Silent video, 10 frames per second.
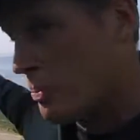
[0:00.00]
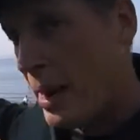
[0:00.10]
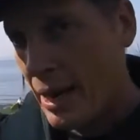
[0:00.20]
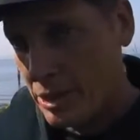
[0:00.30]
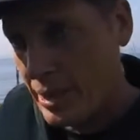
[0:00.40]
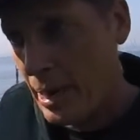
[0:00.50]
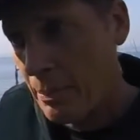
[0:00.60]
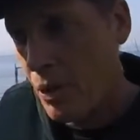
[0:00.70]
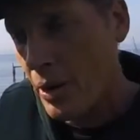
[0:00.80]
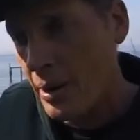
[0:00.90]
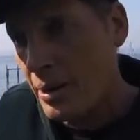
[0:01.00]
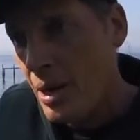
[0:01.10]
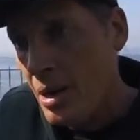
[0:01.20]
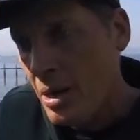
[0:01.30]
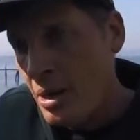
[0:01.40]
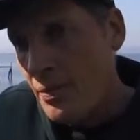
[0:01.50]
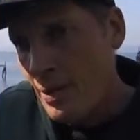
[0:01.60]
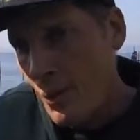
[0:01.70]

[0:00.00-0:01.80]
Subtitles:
past that point, the